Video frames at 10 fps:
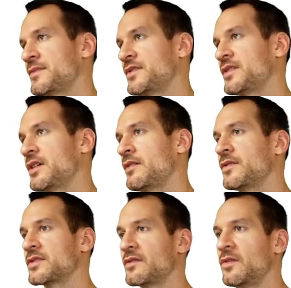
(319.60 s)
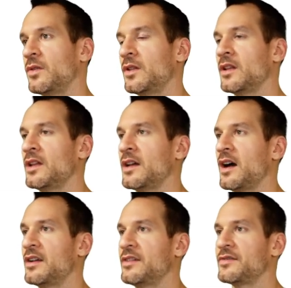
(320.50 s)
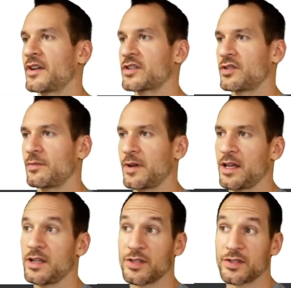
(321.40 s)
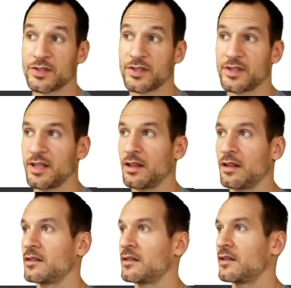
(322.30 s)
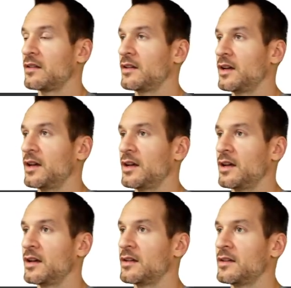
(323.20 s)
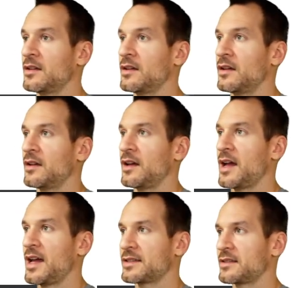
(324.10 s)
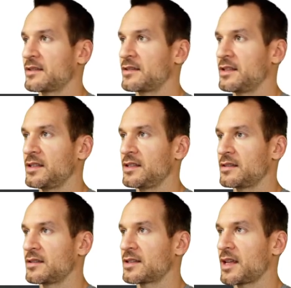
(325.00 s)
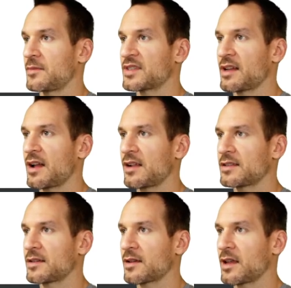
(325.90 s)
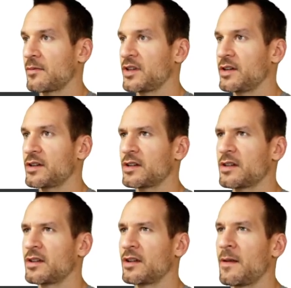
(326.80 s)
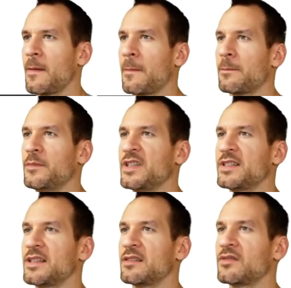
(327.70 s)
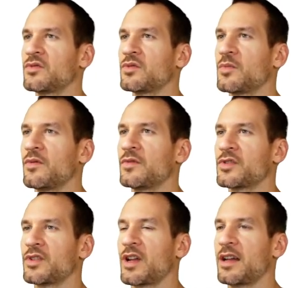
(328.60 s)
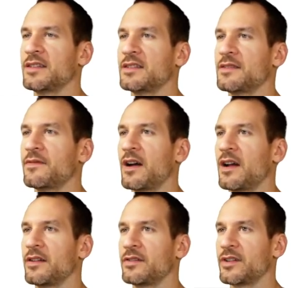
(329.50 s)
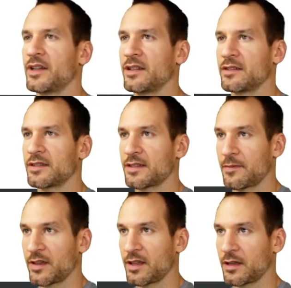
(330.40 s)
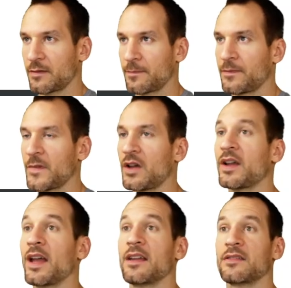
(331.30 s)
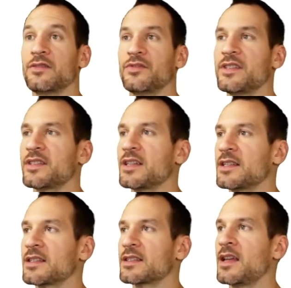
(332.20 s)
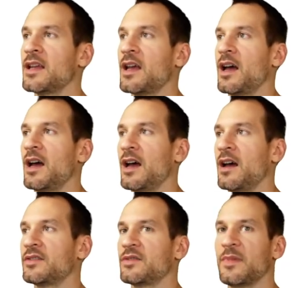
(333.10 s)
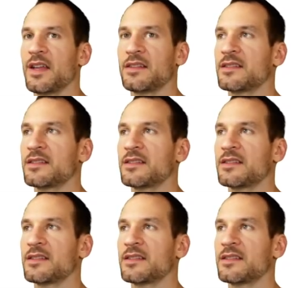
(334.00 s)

So first of all, I refresh the page. It still has the same styles. I come here, missing Turbo version identifier and something. Okay, the reason is to make this